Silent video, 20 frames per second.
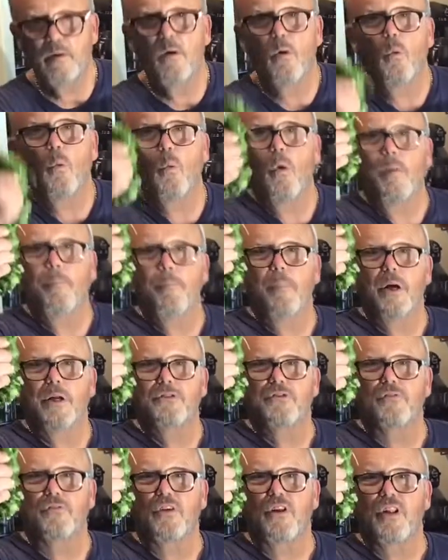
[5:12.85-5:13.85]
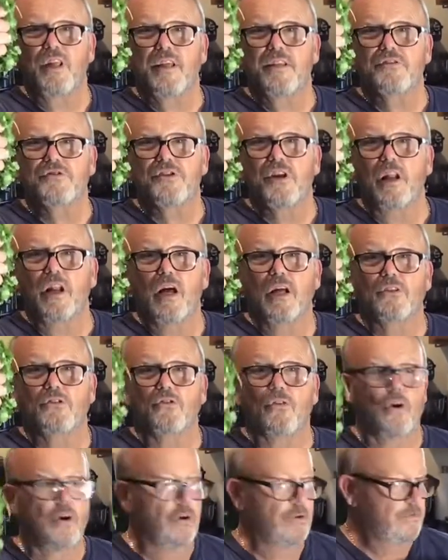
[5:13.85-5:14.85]
One bunch of clean
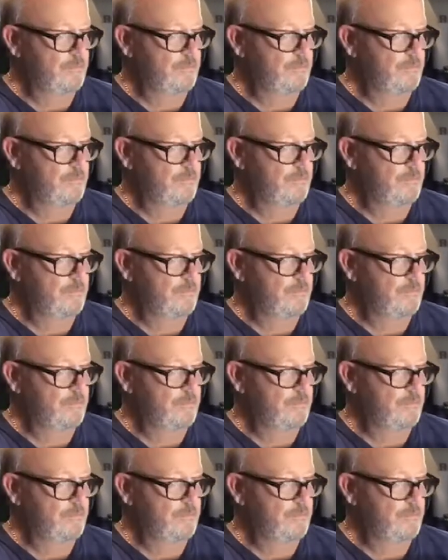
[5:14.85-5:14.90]
cilantro.